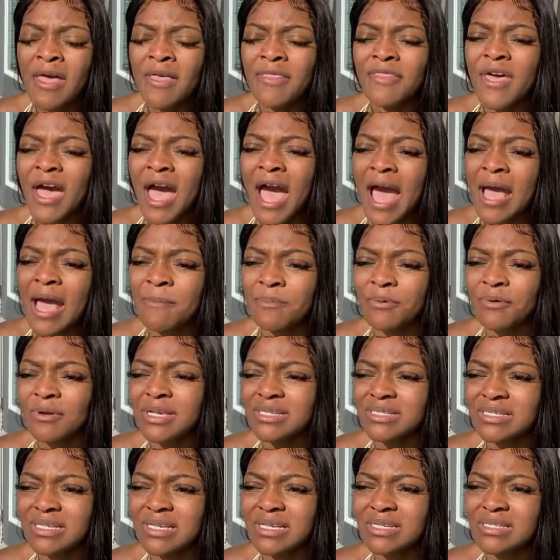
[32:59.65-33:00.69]
The high
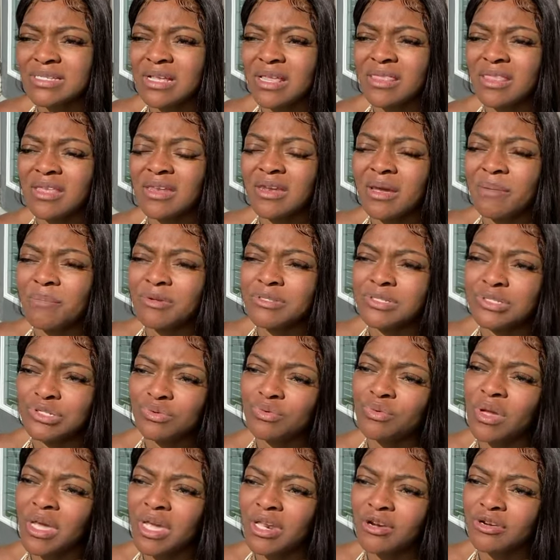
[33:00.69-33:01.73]
priestess and the number 2
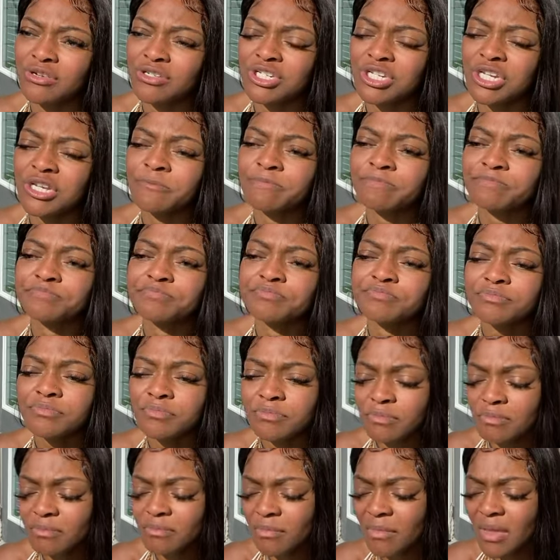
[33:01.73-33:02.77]
energy
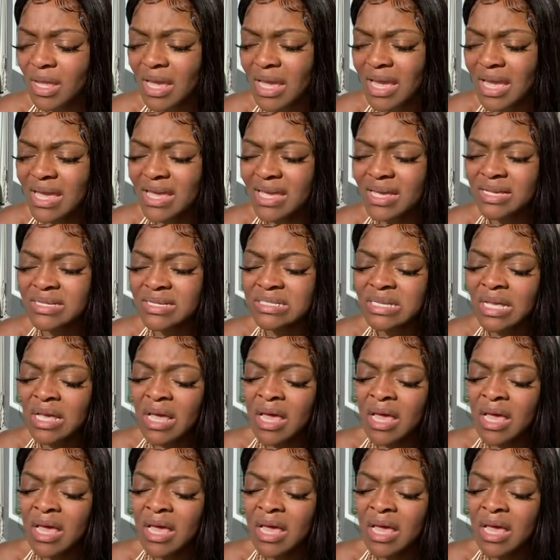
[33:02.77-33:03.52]
is...